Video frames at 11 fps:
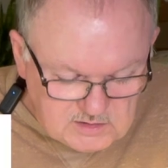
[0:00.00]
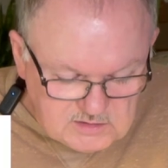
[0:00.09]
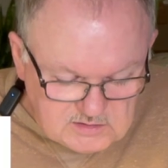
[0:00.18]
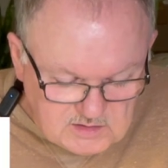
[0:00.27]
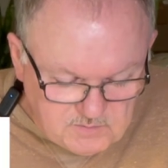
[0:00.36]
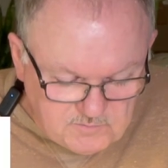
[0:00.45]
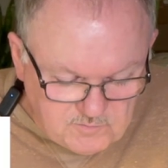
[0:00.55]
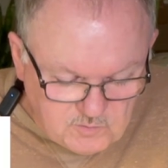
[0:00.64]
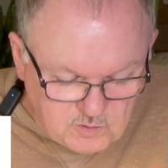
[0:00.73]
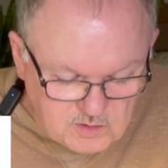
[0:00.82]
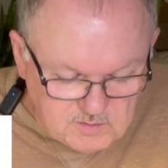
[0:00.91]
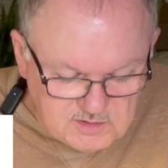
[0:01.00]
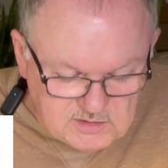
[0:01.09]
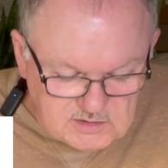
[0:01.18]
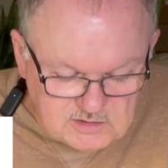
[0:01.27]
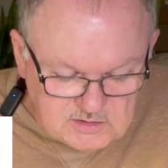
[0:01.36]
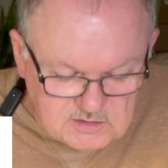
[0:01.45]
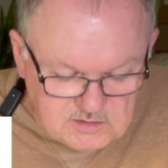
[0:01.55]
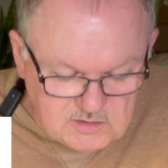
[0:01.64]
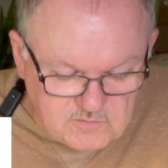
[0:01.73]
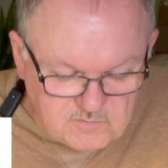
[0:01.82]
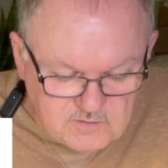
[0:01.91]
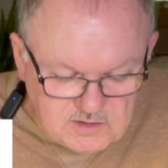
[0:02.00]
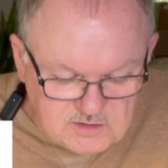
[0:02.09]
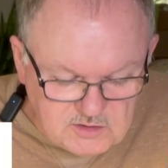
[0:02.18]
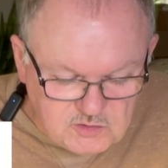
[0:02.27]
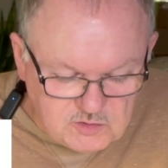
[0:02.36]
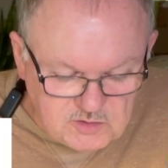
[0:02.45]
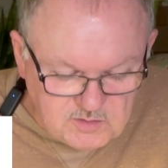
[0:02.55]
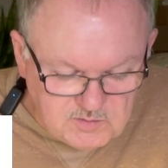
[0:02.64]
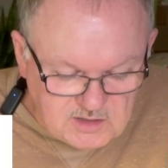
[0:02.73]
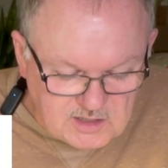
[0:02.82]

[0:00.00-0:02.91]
In step 4, it mentions don't forget to trim the